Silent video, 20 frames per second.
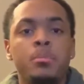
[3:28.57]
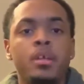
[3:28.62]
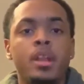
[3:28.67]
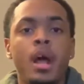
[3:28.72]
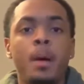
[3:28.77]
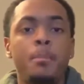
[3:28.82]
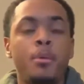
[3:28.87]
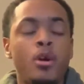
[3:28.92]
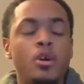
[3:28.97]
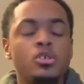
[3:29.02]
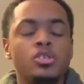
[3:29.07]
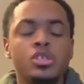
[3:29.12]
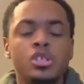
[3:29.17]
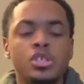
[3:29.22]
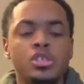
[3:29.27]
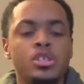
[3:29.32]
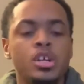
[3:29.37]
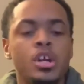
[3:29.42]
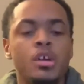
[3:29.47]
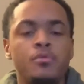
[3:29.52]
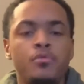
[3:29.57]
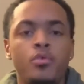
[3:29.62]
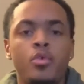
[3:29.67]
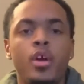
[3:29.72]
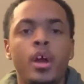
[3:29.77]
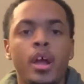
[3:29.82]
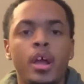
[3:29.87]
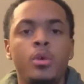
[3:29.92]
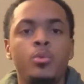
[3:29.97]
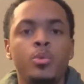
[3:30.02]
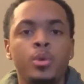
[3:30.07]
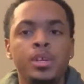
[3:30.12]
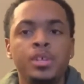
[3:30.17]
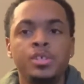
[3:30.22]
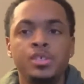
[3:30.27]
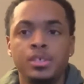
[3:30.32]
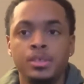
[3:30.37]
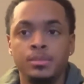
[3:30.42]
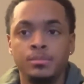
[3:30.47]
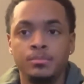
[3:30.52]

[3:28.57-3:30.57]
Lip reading: That person is there for a reason.